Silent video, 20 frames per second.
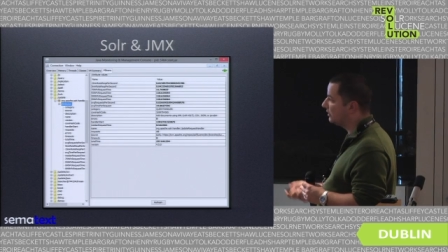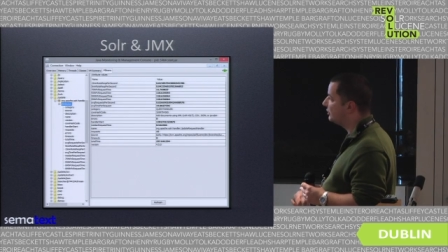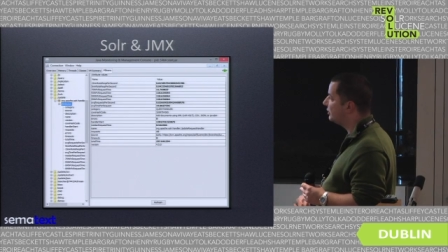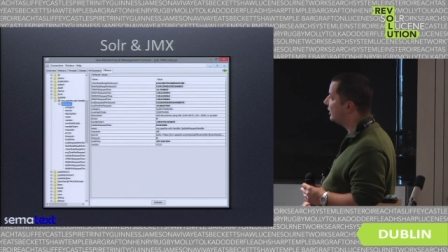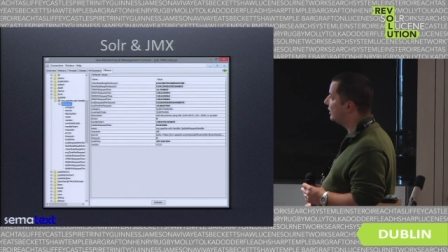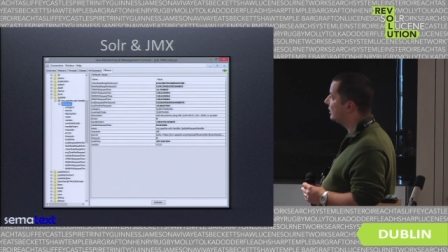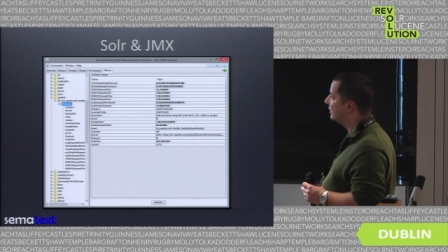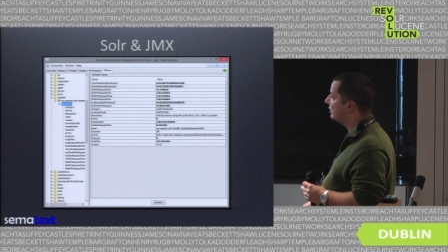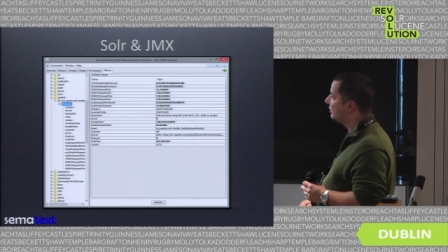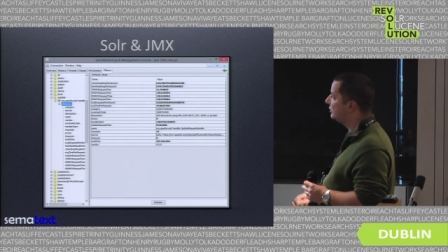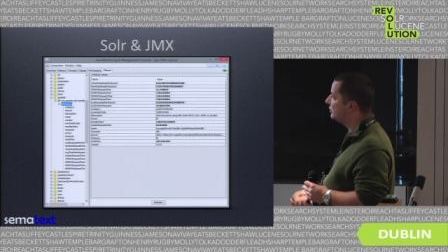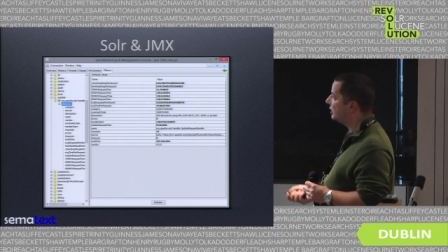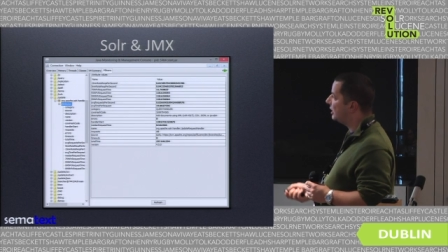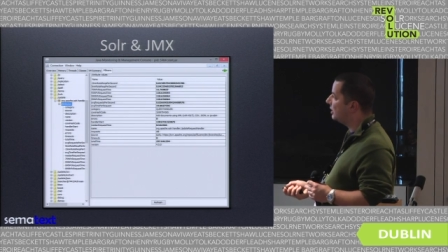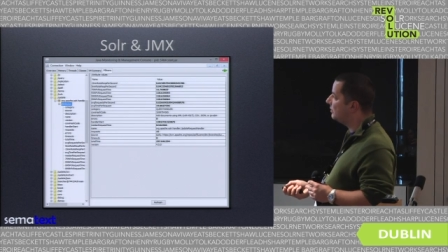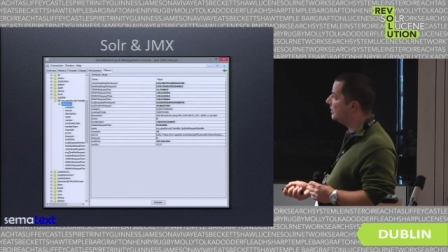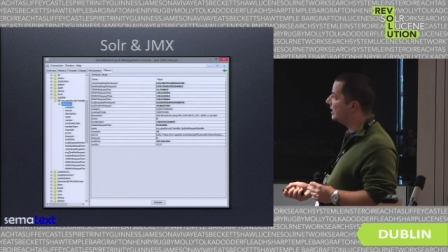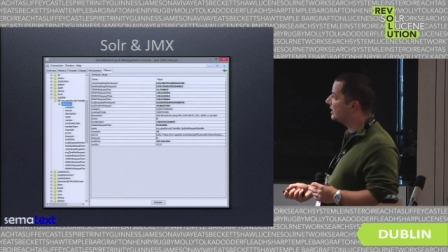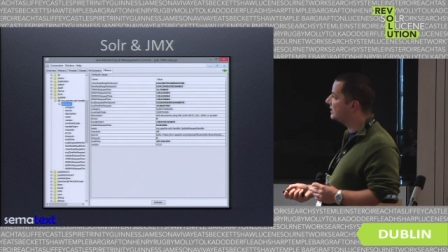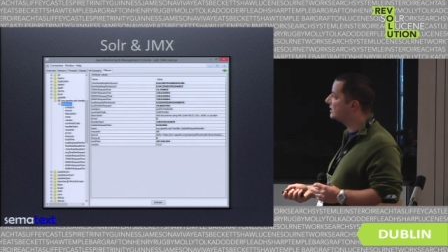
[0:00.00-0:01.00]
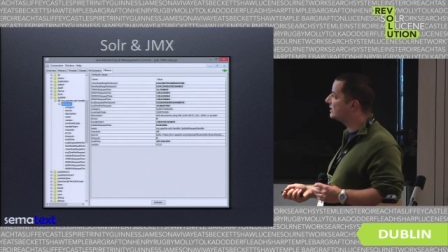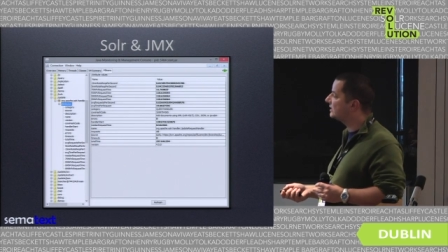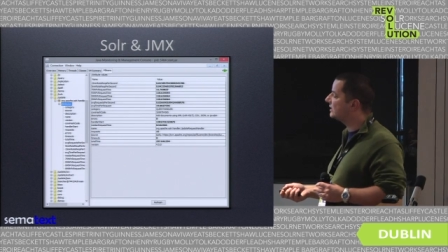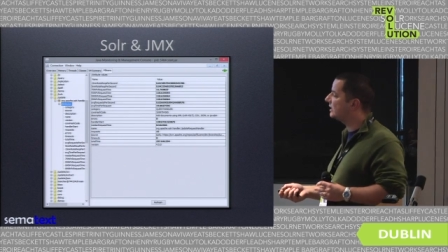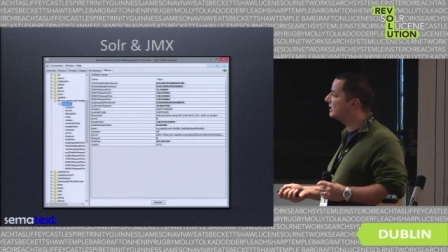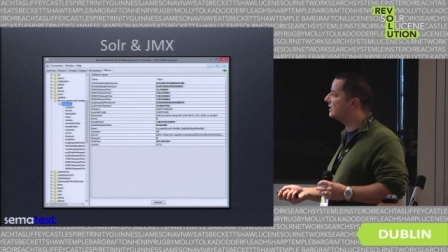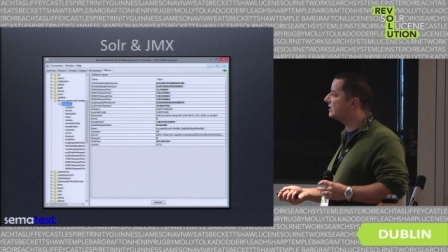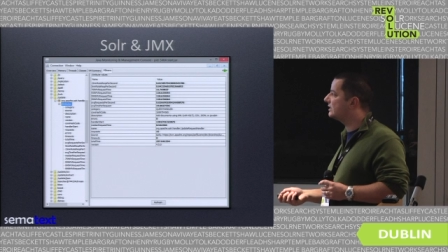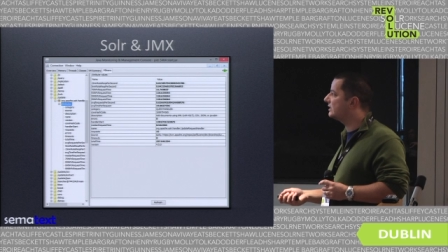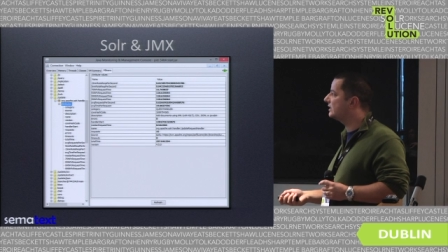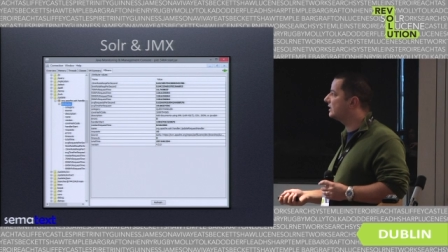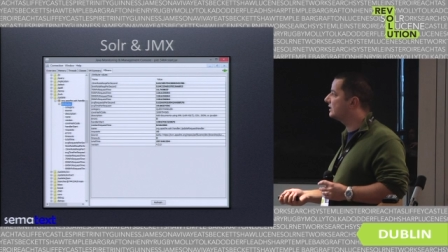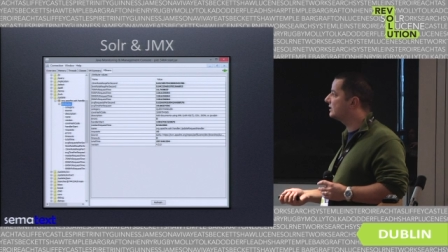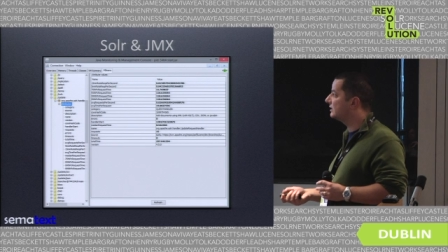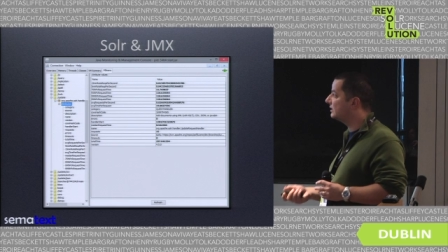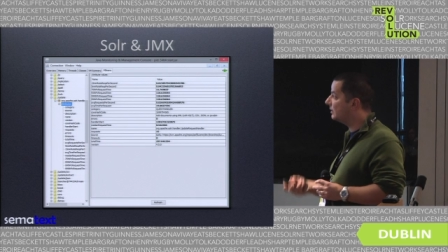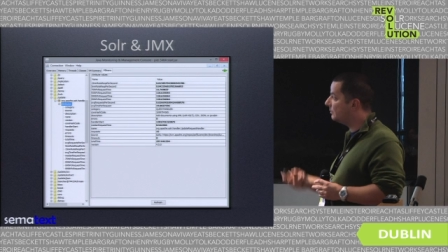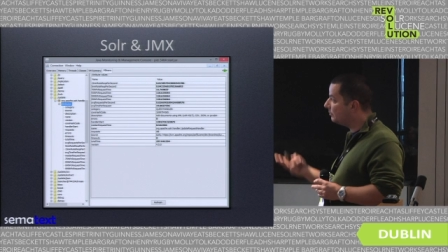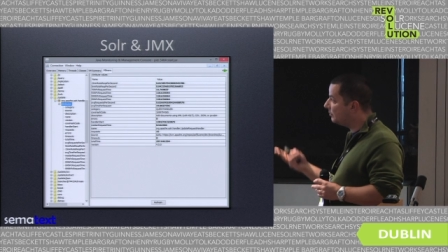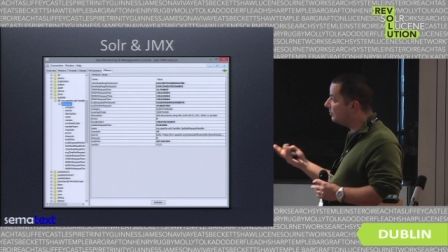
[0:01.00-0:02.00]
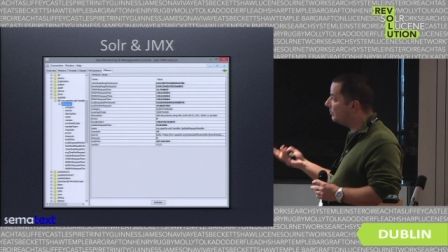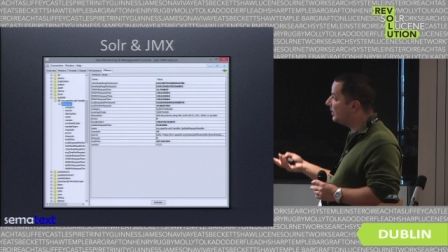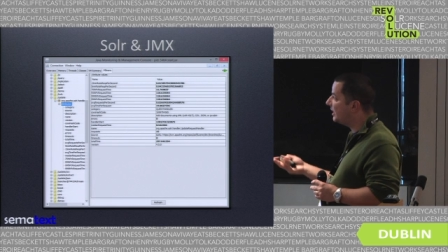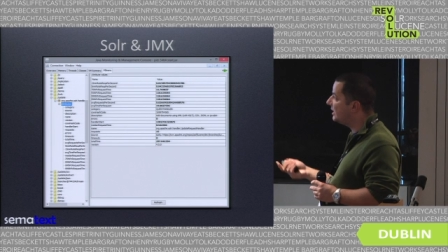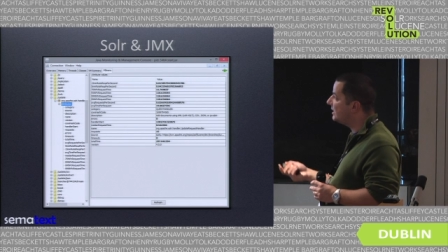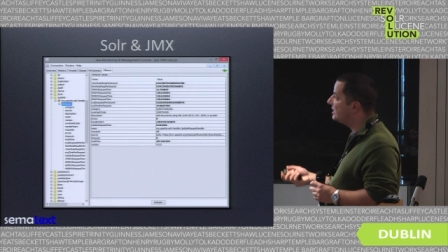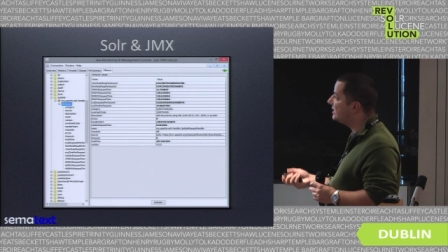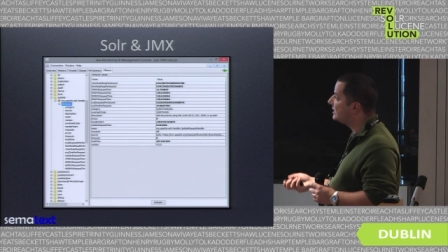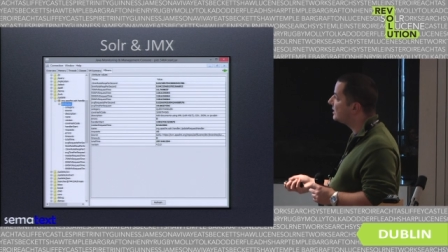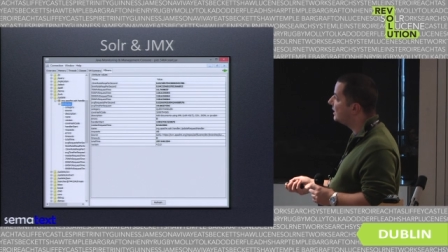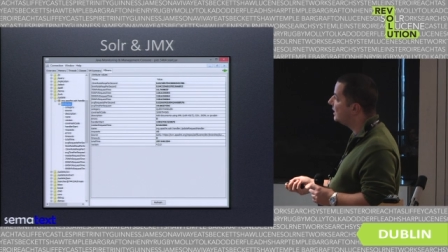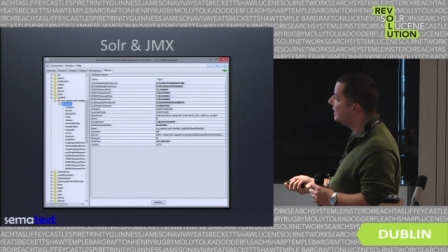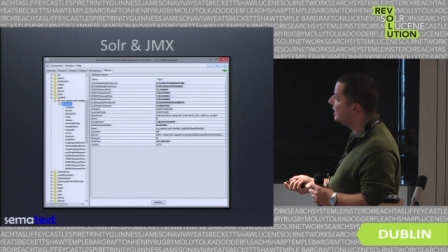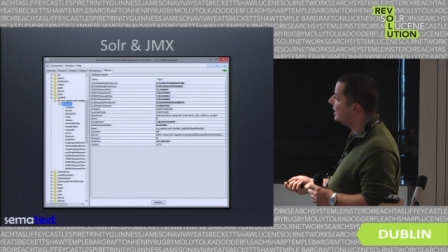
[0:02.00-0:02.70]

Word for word: J JMX statistics, the bins,